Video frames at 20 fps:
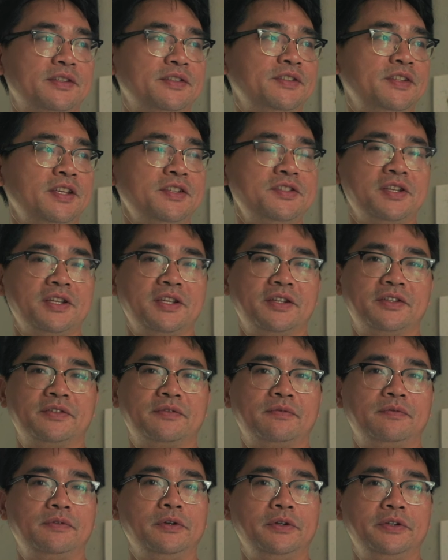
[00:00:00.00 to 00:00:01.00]
stitching
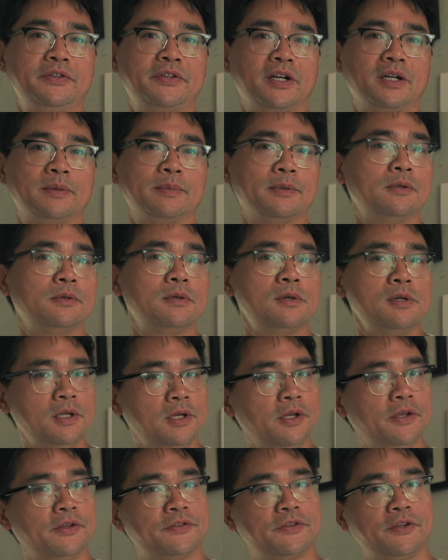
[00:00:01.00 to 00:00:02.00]
is really terrible.
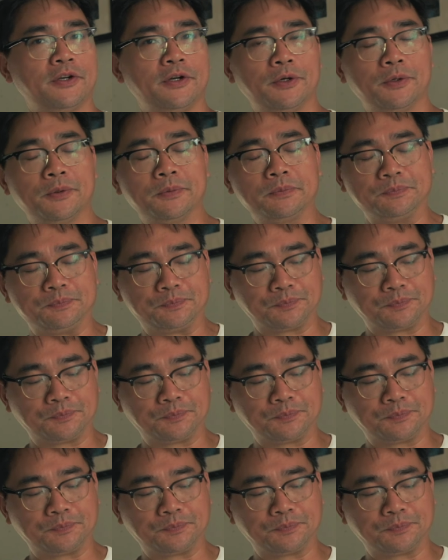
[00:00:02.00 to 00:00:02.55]
So